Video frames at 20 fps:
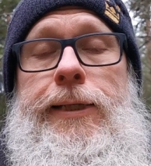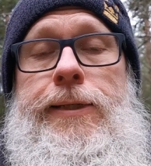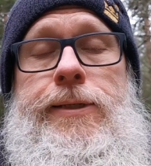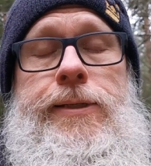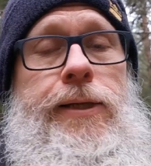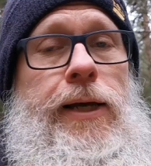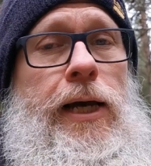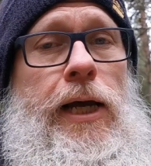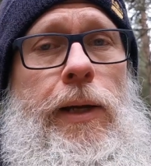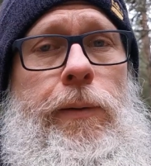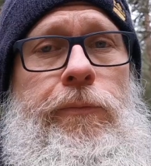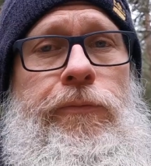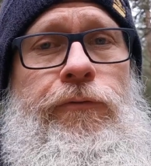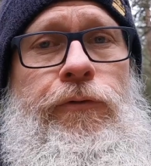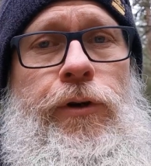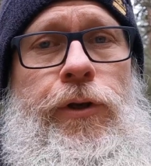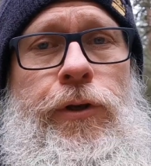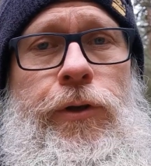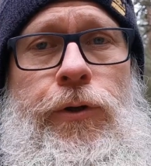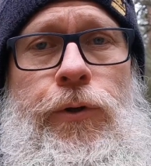It's time
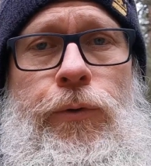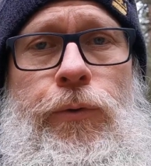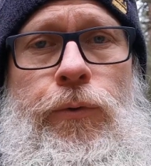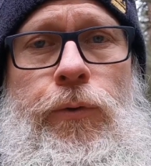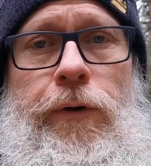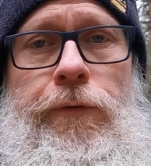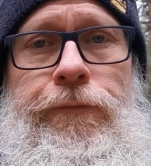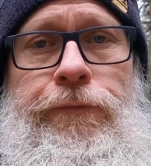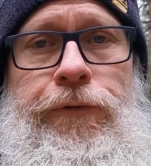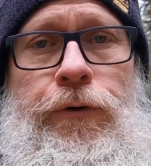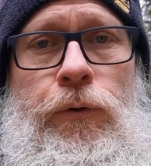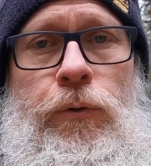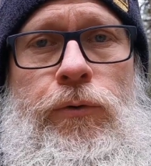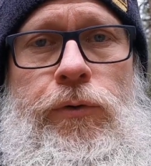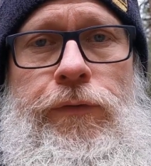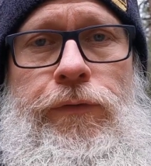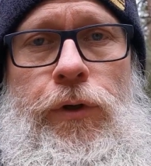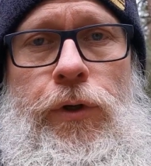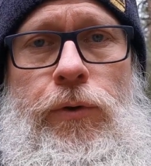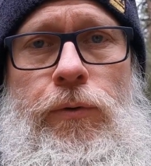for a new
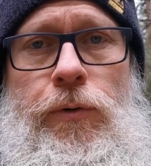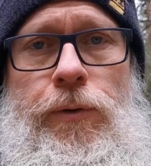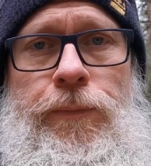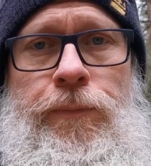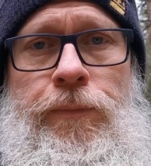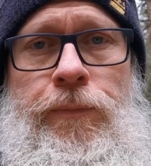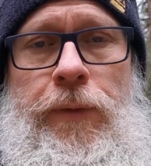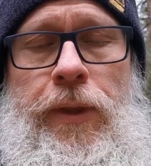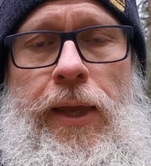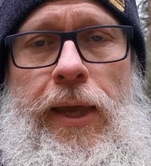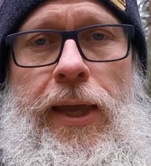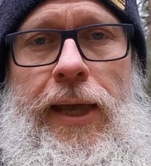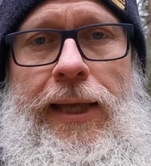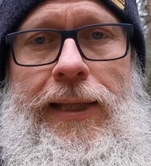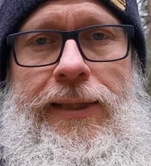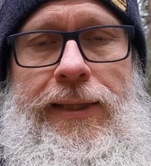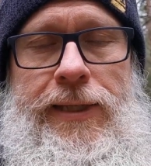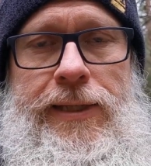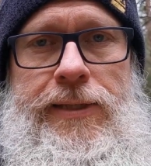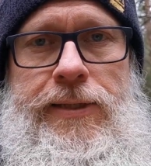food review,
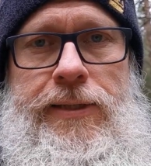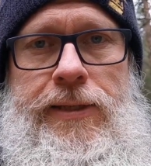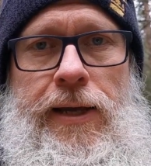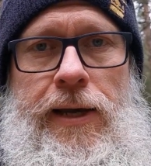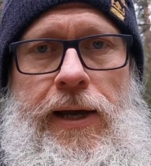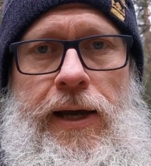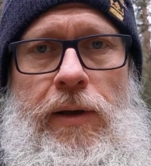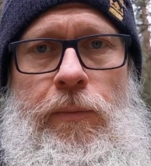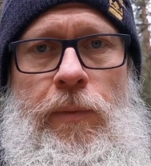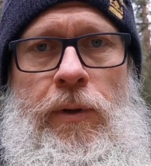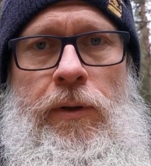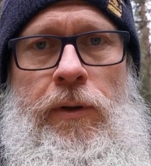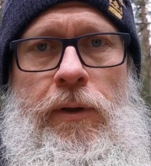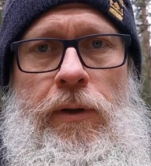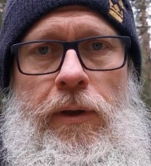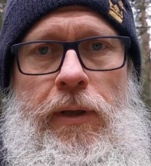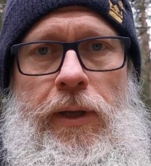and this time